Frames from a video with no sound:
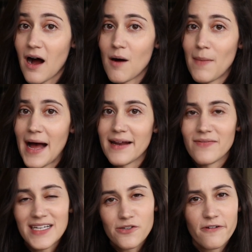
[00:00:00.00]
combat,
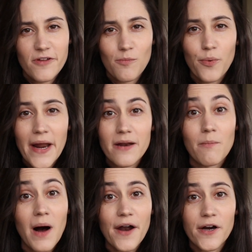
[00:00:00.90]
and that's sort of their bread
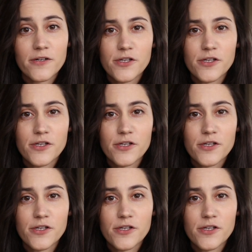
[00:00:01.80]
and butter.